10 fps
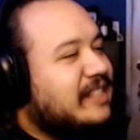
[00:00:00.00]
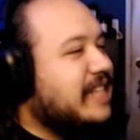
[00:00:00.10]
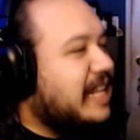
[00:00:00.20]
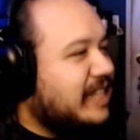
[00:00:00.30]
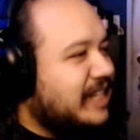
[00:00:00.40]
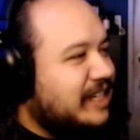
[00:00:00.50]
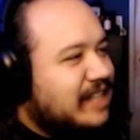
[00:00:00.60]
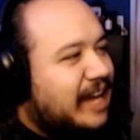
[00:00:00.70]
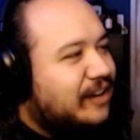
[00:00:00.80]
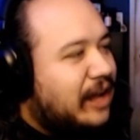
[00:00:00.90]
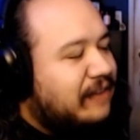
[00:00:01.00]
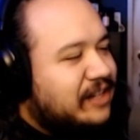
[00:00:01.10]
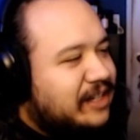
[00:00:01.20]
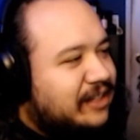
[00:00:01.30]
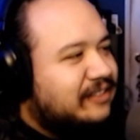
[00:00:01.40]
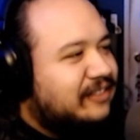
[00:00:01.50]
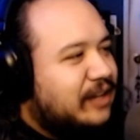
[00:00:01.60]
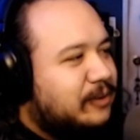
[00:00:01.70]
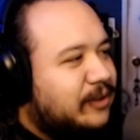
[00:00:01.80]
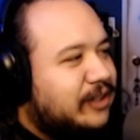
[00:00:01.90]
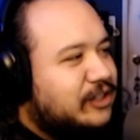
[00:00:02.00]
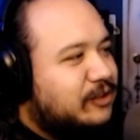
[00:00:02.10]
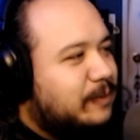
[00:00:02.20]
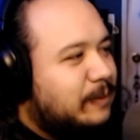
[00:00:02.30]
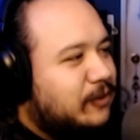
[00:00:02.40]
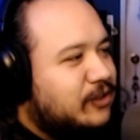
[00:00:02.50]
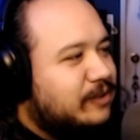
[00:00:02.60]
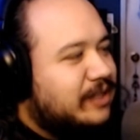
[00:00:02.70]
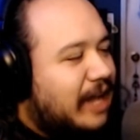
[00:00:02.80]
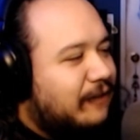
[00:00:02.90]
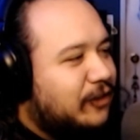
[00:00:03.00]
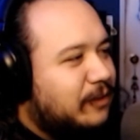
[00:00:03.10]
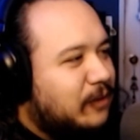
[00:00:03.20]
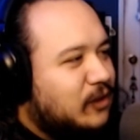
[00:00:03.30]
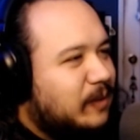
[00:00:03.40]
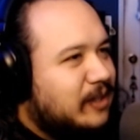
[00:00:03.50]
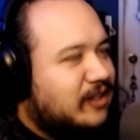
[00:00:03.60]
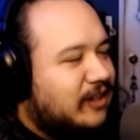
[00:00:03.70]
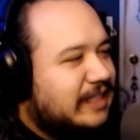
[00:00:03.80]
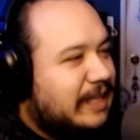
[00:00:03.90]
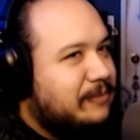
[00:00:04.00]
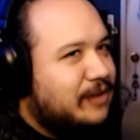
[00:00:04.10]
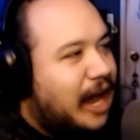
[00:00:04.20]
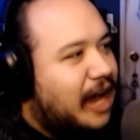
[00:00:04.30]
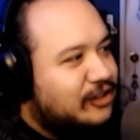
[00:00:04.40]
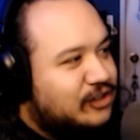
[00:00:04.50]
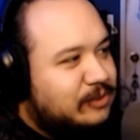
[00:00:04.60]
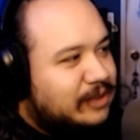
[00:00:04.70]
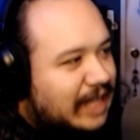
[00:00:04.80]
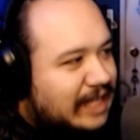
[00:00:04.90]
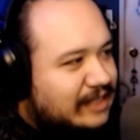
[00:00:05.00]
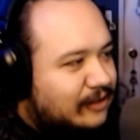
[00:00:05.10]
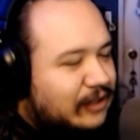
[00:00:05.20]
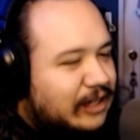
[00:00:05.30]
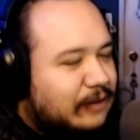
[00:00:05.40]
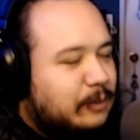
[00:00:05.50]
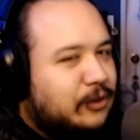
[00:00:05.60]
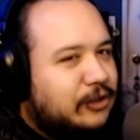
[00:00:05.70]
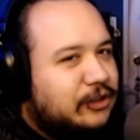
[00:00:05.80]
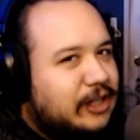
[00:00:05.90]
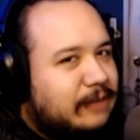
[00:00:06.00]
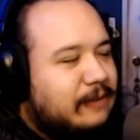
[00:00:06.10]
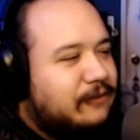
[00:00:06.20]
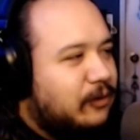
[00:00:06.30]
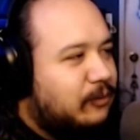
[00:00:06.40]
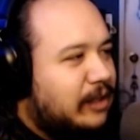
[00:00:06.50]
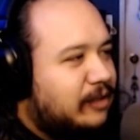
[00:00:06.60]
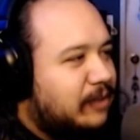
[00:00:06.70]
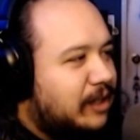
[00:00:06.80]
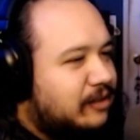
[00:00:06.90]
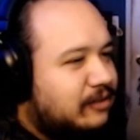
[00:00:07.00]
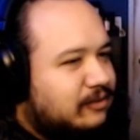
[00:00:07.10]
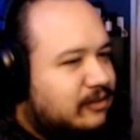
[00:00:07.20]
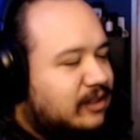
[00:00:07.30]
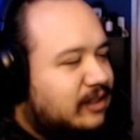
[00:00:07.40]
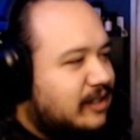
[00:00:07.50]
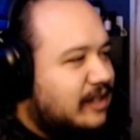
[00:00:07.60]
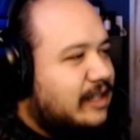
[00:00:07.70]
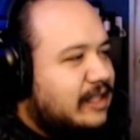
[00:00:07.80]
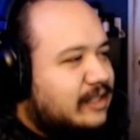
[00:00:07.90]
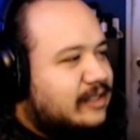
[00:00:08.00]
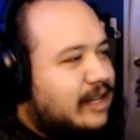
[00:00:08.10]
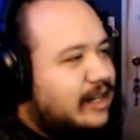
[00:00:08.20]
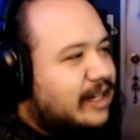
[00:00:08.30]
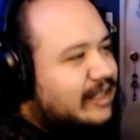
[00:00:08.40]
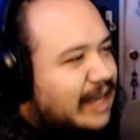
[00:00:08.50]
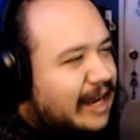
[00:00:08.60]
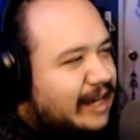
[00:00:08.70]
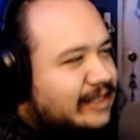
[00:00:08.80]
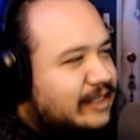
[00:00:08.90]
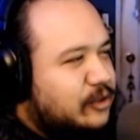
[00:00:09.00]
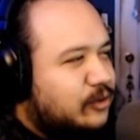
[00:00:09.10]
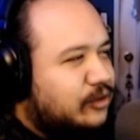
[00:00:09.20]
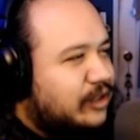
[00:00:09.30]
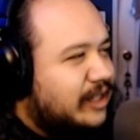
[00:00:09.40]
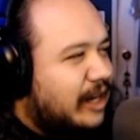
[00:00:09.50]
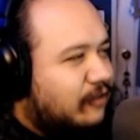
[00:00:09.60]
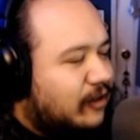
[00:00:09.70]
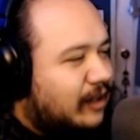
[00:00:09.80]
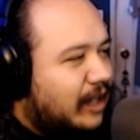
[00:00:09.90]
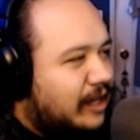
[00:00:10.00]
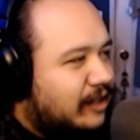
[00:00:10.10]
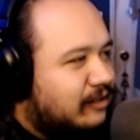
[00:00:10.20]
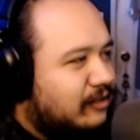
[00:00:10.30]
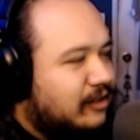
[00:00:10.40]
See, that's the thing is I don't have any like real issue with people doing that for the most part, as long as I'm not doing that stuff. Like if people are gonna look at my phone while I'm like sending a text, it's usually never like,